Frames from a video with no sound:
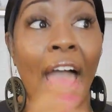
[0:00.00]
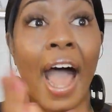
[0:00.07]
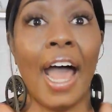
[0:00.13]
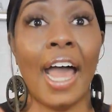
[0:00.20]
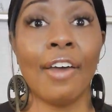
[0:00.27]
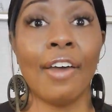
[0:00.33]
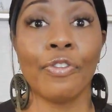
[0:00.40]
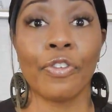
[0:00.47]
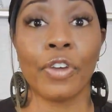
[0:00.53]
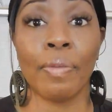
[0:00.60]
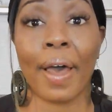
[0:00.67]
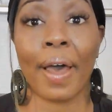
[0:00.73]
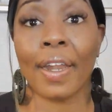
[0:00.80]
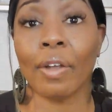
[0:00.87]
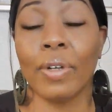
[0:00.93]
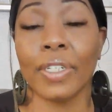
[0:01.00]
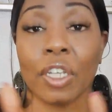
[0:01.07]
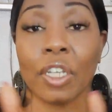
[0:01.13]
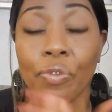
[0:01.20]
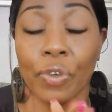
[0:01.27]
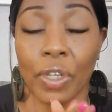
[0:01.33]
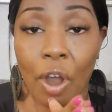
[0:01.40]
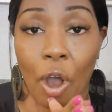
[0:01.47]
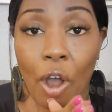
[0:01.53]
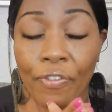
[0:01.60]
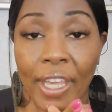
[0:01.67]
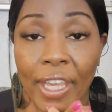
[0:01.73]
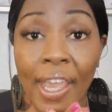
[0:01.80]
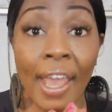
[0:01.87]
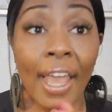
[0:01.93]
Everybody wants a free
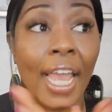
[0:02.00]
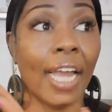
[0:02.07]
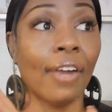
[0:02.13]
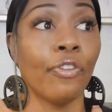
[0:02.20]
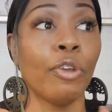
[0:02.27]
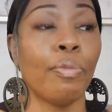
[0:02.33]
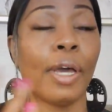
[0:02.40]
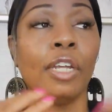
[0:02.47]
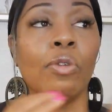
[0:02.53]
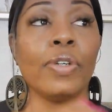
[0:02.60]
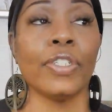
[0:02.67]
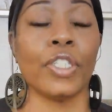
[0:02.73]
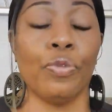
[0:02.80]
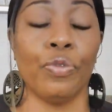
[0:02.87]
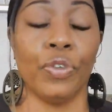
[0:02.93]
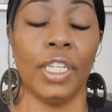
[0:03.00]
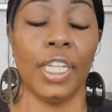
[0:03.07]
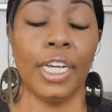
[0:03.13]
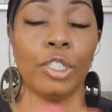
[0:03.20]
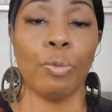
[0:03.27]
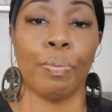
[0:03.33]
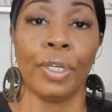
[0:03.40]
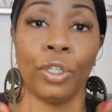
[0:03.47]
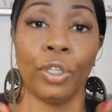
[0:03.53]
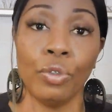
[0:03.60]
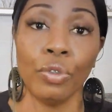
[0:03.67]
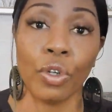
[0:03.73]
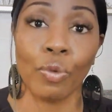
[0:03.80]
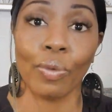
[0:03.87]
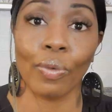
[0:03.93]
coffee. Everybody wants a free lunch, but you
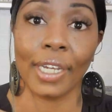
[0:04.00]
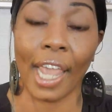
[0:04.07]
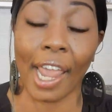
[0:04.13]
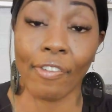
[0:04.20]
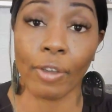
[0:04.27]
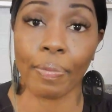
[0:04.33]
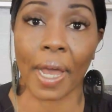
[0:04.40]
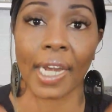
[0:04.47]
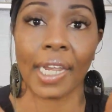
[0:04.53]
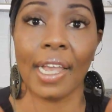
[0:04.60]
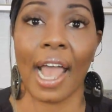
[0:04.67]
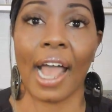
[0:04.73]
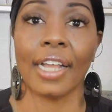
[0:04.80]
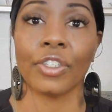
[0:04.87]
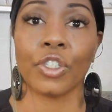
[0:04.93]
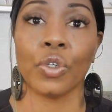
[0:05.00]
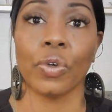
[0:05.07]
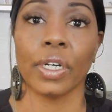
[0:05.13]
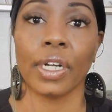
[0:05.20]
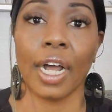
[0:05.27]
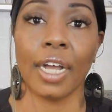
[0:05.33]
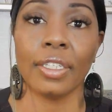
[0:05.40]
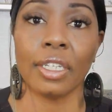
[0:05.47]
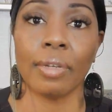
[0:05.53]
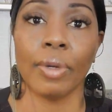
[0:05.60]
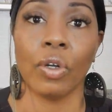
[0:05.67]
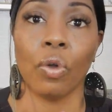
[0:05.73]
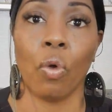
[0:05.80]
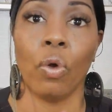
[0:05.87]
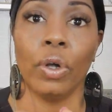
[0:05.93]
don't want everybody as your customer
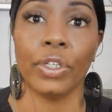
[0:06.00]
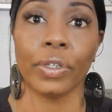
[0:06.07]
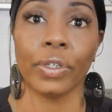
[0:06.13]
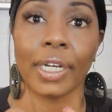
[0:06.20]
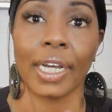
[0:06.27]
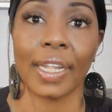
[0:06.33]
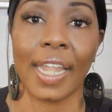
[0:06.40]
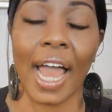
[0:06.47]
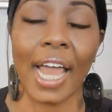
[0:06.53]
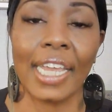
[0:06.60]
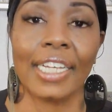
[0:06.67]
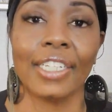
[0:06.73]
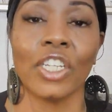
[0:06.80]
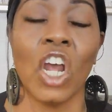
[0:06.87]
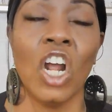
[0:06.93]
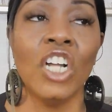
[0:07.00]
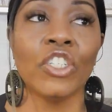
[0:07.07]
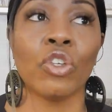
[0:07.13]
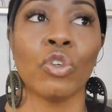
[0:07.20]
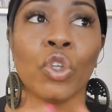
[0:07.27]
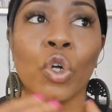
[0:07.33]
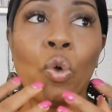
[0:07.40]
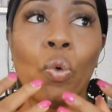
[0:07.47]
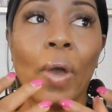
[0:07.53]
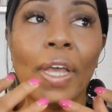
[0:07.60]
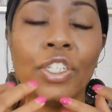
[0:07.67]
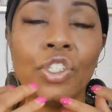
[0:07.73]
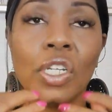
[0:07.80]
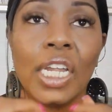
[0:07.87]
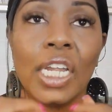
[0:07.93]
or your client. So the
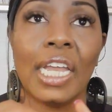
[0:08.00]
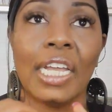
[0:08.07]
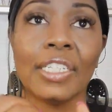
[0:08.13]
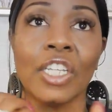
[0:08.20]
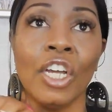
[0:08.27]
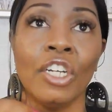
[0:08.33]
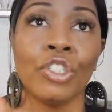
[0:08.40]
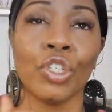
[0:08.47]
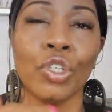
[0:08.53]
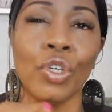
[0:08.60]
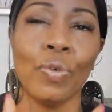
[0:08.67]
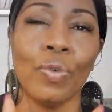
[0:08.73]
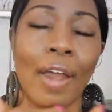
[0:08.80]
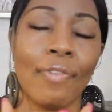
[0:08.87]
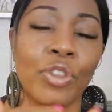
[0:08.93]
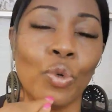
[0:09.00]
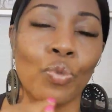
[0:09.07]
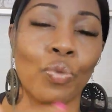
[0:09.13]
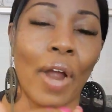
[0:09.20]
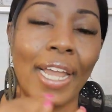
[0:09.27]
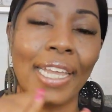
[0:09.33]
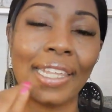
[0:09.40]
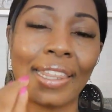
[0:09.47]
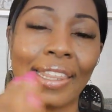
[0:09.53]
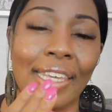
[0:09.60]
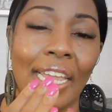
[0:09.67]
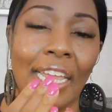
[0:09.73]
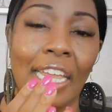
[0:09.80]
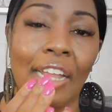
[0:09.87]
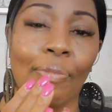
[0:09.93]
question is, do you have the right
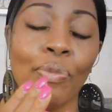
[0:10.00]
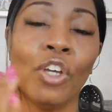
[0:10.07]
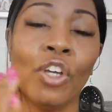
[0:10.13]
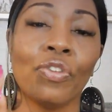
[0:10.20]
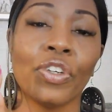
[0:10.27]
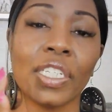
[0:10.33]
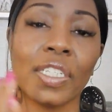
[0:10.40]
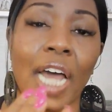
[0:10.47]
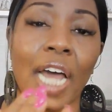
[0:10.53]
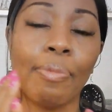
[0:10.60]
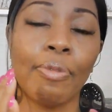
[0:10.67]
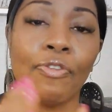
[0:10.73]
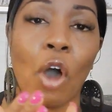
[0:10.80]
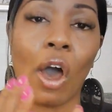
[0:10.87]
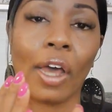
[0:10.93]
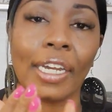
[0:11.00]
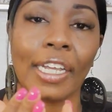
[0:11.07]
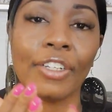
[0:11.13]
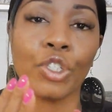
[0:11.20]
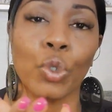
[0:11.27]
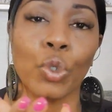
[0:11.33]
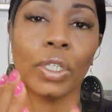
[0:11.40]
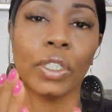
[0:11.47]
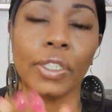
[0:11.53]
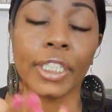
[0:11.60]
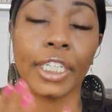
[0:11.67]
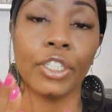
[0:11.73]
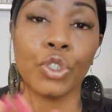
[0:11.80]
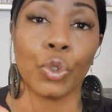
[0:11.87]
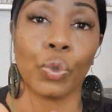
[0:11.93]
thing for the type of audience you are
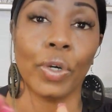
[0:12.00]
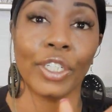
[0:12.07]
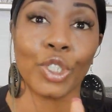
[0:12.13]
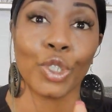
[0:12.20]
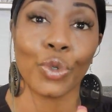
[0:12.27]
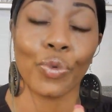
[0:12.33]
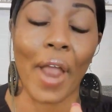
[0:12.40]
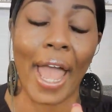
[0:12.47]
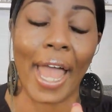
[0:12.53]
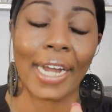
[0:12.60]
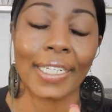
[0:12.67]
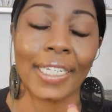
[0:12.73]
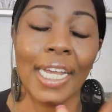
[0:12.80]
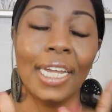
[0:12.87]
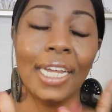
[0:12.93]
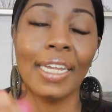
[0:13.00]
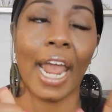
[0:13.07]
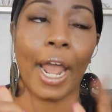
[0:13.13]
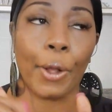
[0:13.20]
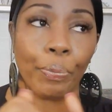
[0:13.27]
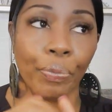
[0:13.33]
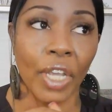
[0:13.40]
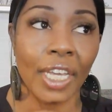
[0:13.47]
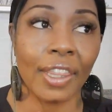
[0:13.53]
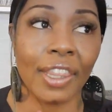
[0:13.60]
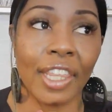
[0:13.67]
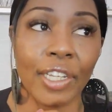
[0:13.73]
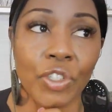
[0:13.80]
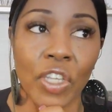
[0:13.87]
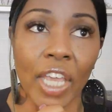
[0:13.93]
looking to attract? Now,
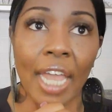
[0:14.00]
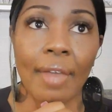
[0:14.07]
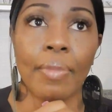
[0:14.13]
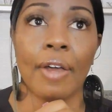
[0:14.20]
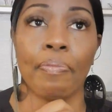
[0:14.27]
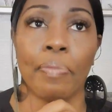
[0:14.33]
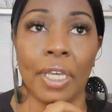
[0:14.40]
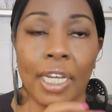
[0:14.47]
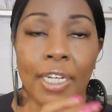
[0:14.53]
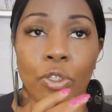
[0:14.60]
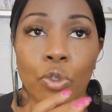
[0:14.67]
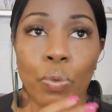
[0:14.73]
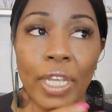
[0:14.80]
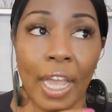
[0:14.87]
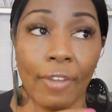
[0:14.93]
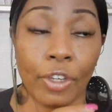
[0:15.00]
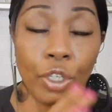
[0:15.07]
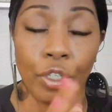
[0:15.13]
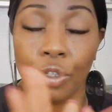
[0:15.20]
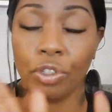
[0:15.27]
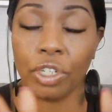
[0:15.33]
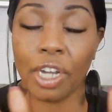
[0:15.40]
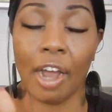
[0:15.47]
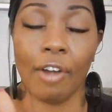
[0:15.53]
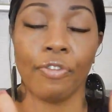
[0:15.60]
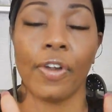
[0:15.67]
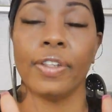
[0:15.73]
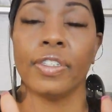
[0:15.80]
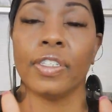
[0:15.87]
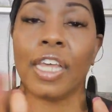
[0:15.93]
this came up because we have a huge
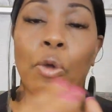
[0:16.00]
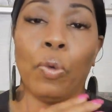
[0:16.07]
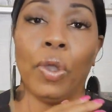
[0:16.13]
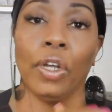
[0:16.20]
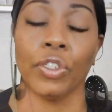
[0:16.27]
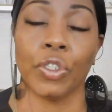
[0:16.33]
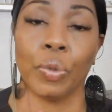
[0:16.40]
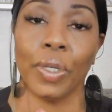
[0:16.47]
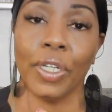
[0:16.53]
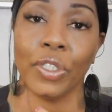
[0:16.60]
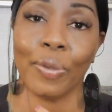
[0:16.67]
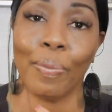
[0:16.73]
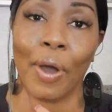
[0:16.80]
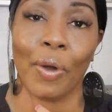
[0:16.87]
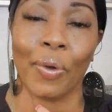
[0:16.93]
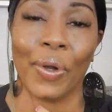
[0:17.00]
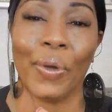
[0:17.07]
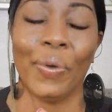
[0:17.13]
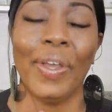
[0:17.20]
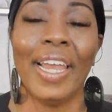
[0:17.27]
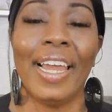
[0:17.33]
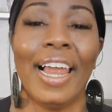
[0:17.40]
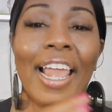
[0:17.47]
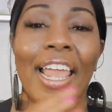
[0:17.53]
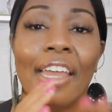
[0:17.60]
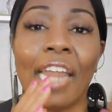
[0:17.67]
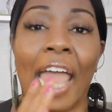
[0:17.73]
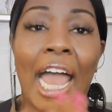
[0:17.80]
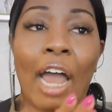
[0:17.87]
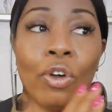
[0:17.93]
conference that we are doing tomorrow, and
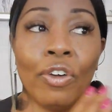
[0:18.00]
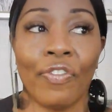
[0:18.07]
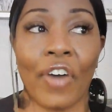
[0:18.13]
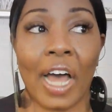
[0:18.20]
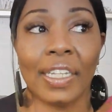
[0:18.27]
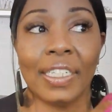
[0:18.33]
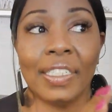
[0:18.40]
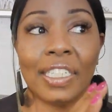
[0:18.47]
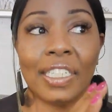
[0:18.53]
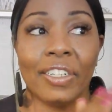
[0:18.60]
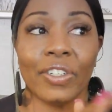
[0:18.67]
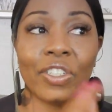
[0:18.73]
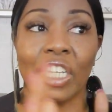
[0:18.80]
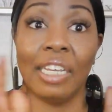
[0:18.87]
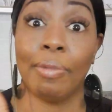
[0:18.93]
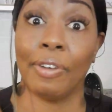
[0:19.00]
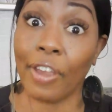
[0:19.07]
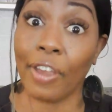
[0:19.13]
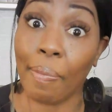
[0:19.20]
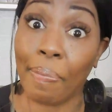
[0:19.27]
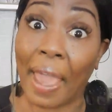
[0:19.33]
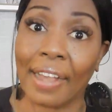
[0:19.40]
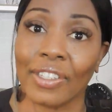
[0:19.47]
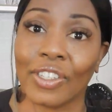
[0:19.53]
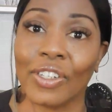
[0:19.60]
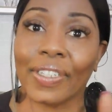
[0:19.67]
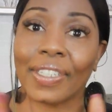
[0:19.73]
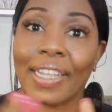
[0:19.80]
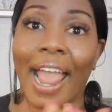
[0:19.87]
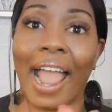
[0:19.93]
our volunteer team of
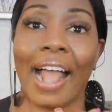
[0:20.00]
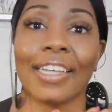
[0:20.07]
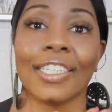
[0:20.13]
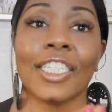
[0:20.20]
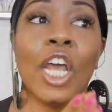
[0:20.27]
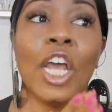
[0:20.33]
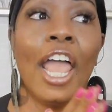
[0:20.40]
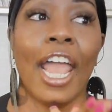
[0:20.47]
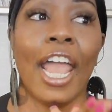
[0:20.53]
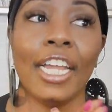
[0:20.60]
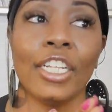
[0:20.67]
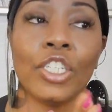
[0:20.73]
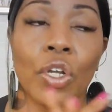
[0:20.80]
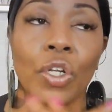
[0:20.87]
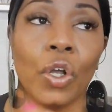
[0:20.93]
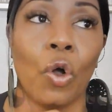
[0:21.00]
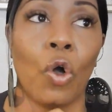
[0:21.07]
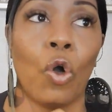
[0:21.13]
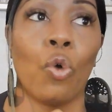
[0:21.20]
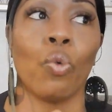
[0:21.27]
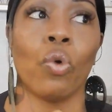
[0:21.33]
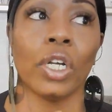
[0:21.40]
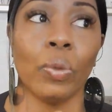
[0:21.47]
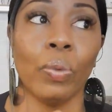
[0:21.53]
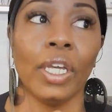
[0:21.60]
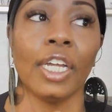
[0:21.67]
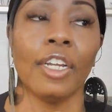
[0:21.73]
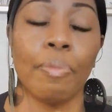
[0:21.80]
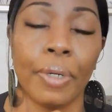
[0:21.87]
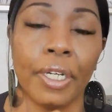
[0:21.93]
ambassadors asked, hey, Dawn Nicole, what are we going
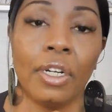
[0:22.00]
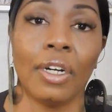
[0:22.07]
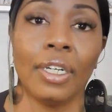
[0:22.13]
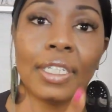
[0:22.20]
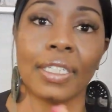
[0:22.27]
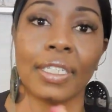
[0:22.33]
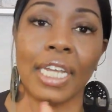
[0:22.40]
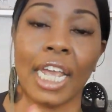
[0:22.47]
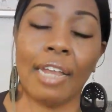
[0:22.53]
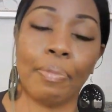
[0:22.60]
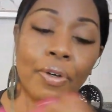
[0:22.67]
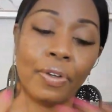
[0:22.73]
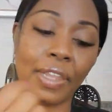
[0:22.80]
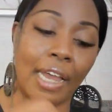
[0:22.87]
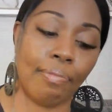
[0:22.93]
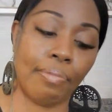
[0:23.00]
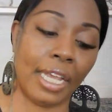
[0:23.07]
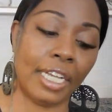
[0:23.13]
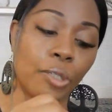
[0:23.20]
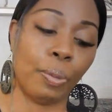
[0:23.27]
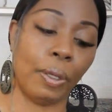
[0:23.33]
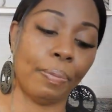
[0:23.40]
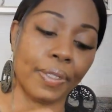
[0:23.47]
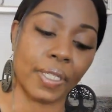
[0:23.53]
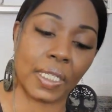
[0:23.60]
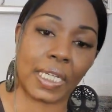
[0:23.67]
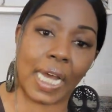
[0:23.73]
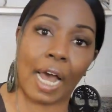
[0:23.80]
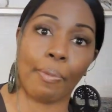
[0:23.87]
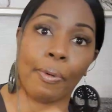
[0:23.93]
to put on the table that makes people
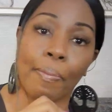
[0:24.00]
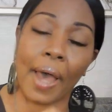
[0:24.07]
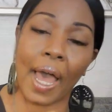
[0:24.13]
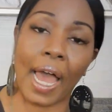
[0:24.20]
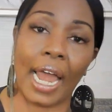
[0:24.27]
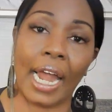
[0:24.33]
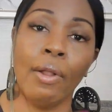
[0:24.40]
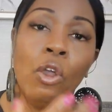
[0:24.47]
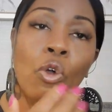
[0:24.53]
stop by?